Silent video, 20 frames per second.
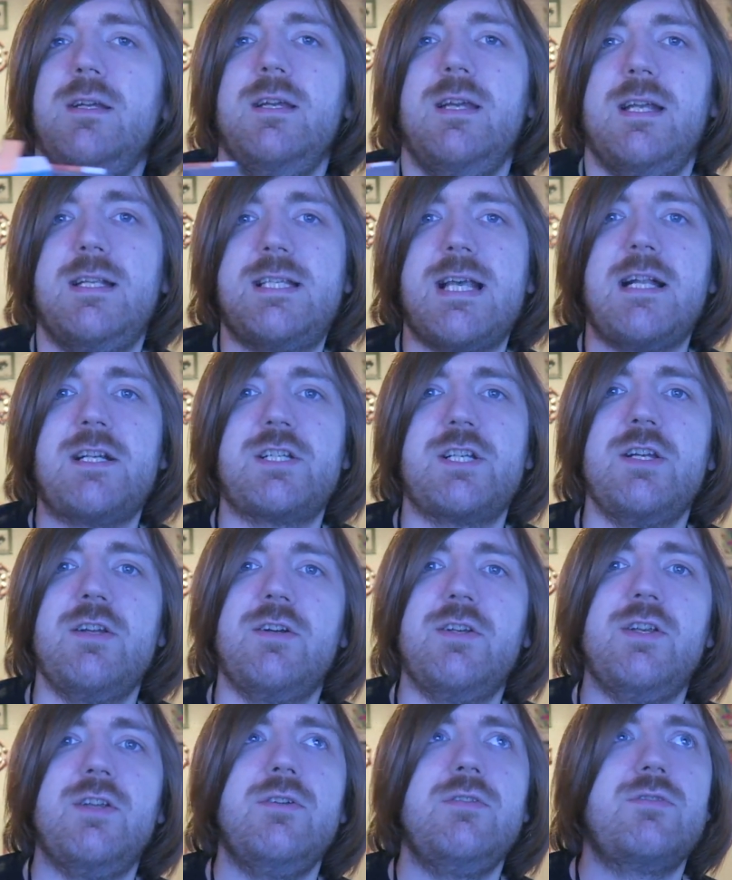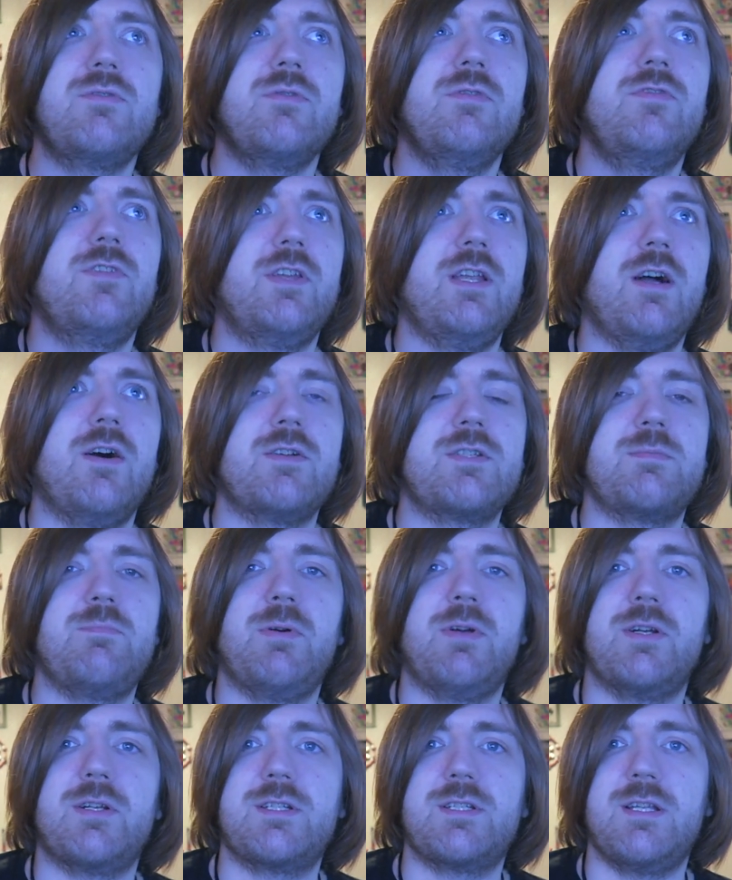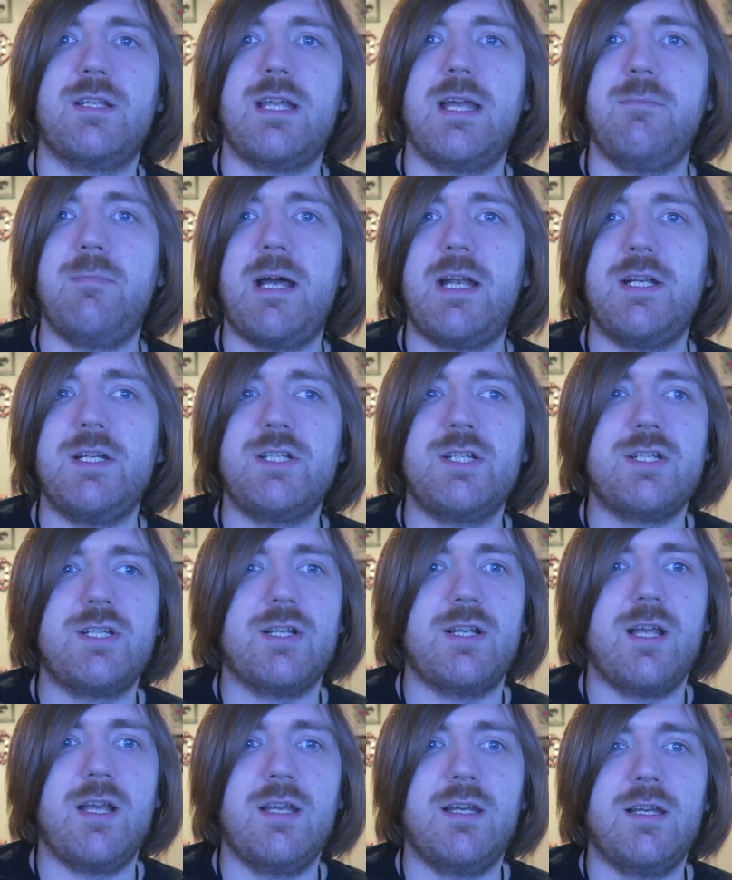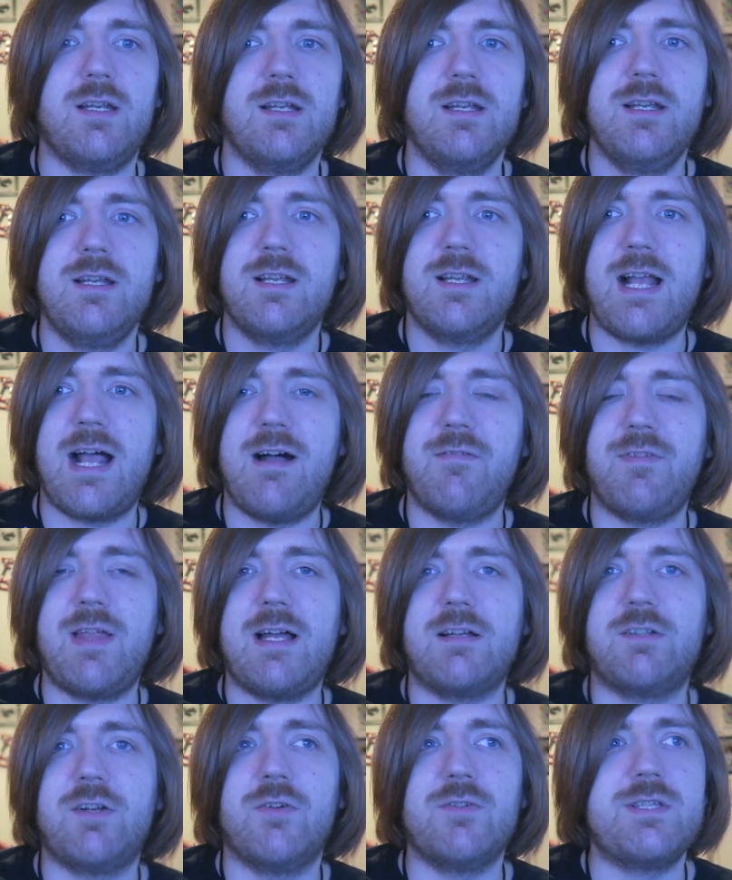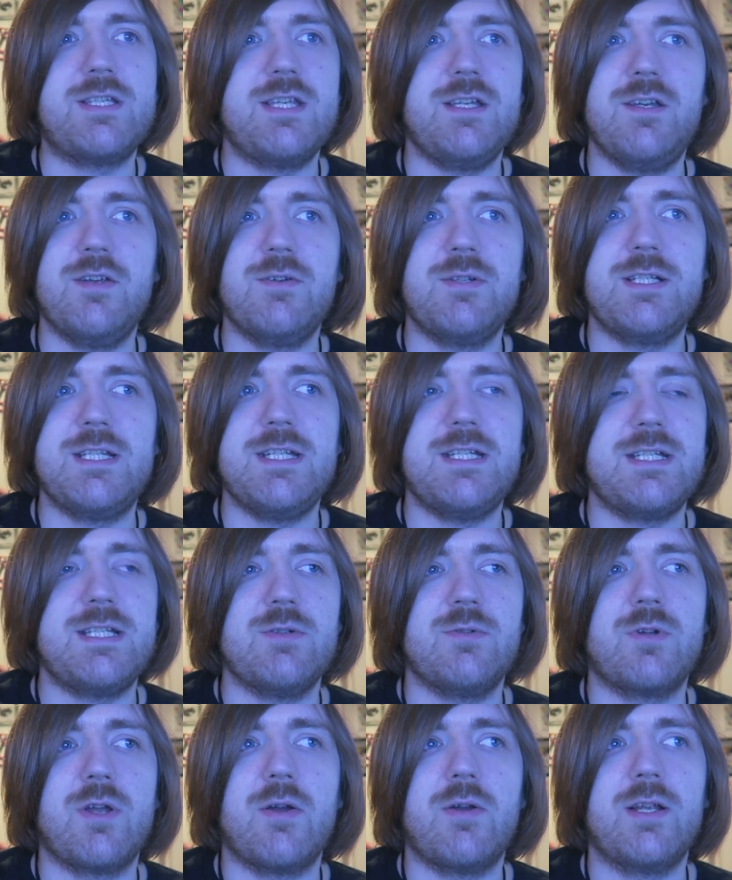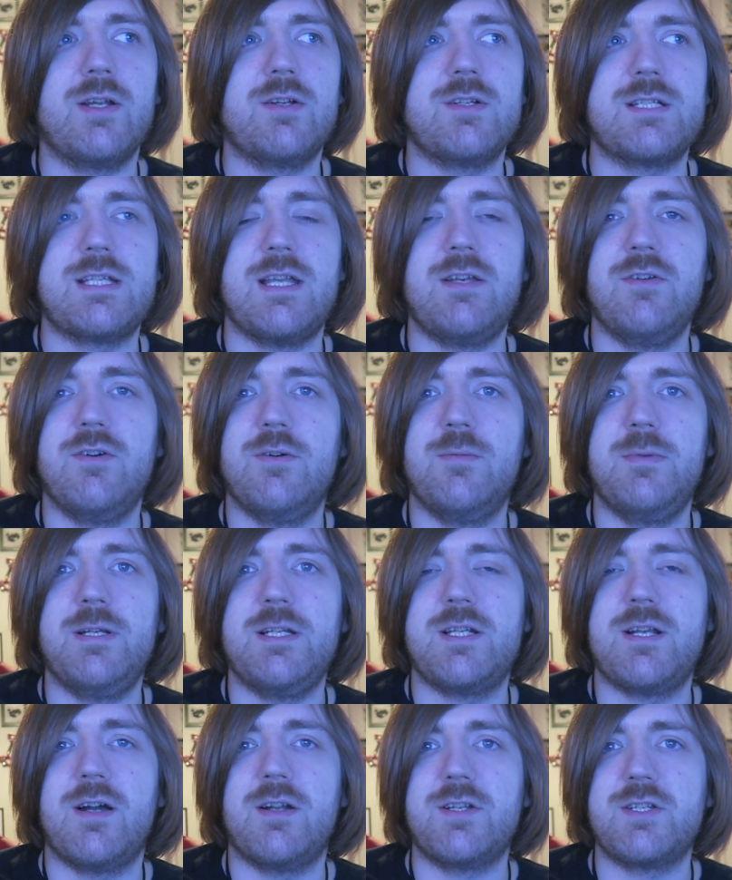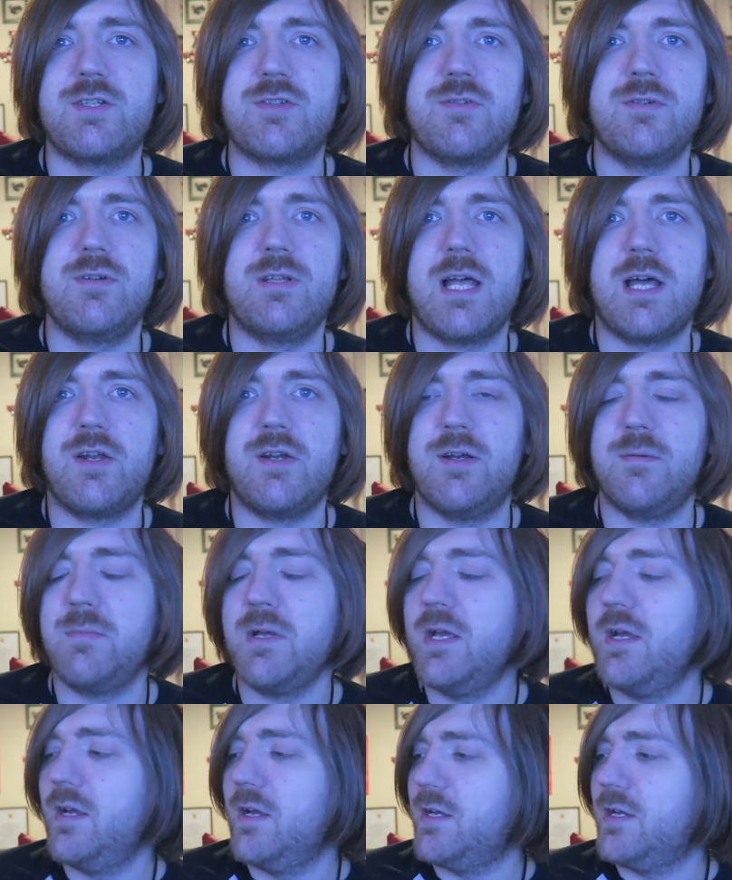It's actually unusual for the Oz books that they managed to like have that continuity still going because they normally kind of screw that up.